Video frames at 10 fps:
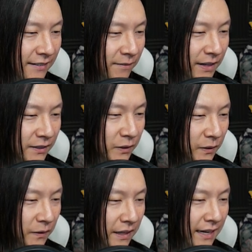Make
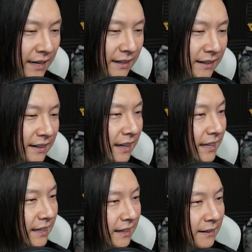sure that, I
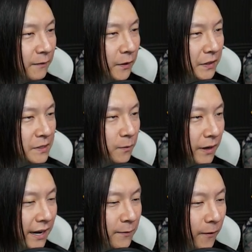think, it will this
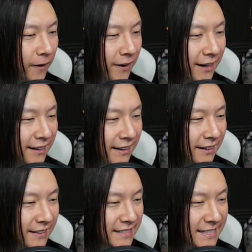way work
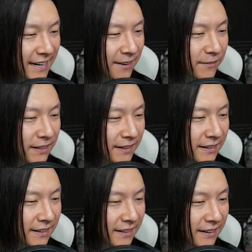this time?
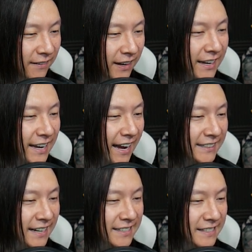Okay, yeah,
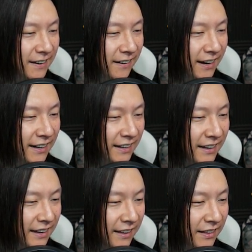it does, all right.
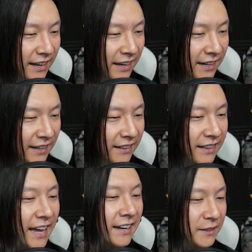And
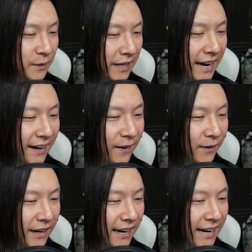then do that.
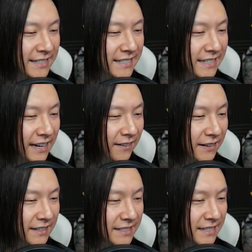Okay, I see how it
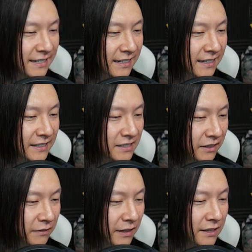is. Let's
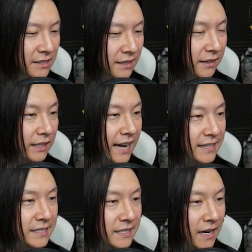leave this
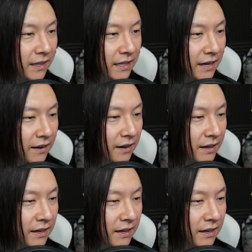glass stuck there.